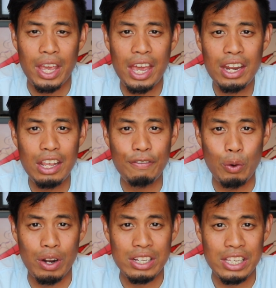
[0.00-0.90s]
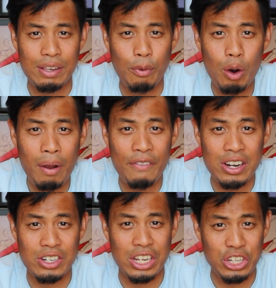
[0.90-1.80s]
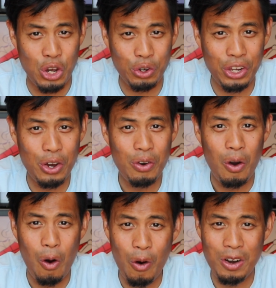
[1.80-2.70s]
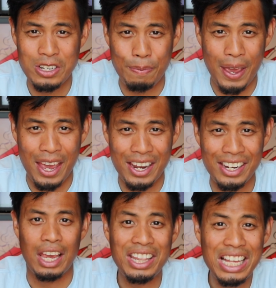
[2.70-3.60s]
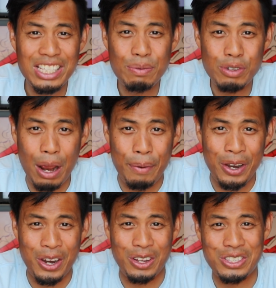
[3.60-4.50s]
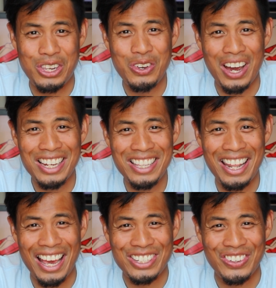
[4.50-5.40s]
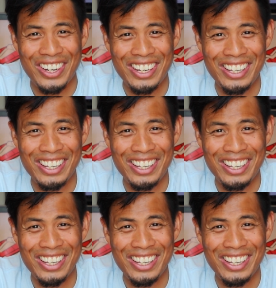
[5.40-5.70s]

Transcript: And if you want to see more of my adventures in Tokyo or in Japan, hit that subscribe button and I'll see you guys in the next one.